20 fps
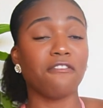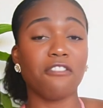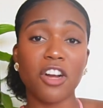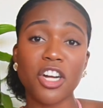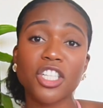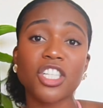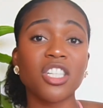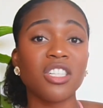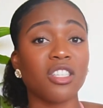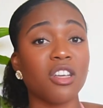
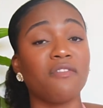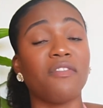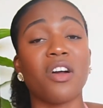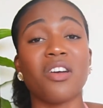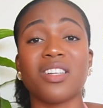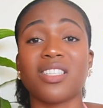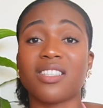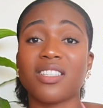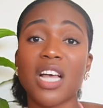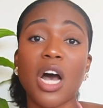versions of
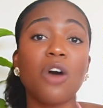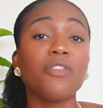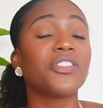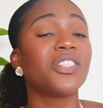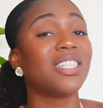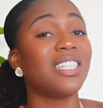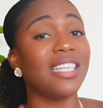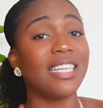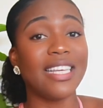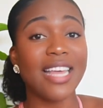ourselves
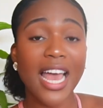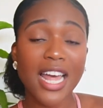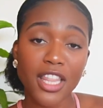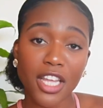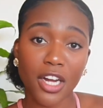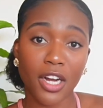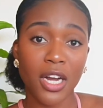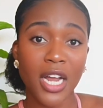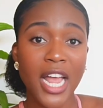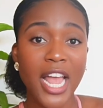
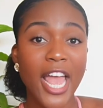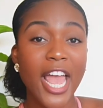together.